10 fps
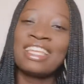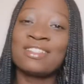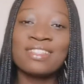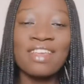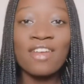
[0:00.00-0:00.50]

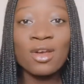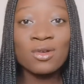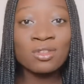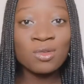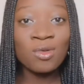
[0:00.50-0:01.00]
this is a very
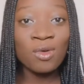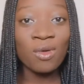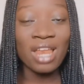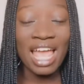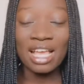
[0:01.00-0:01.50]
good
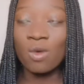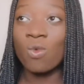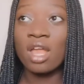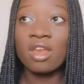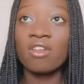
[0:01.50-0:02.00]
school, like
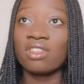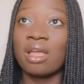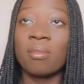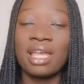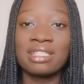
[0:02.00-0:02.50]
one of
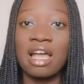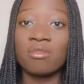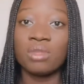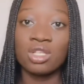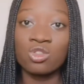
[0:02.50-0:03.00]
the best
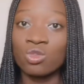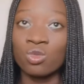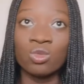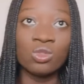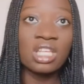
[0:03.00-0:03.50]
government
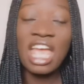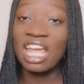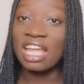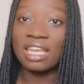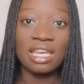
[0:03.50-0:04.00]
schools
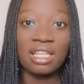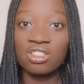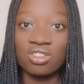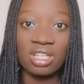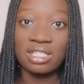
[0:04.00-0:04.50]
in the
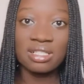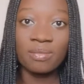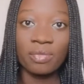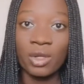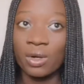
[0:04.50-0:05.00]
district,
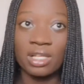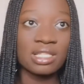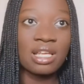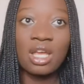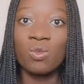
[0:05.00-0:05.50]

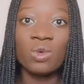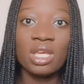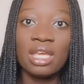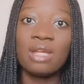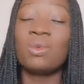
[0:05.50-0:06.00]
because
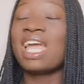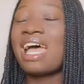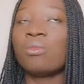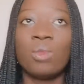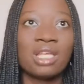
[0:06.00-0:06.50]
we
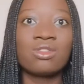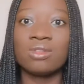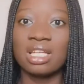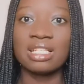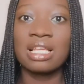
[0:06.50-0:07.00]
had best
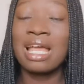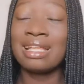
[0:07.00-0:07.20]
students.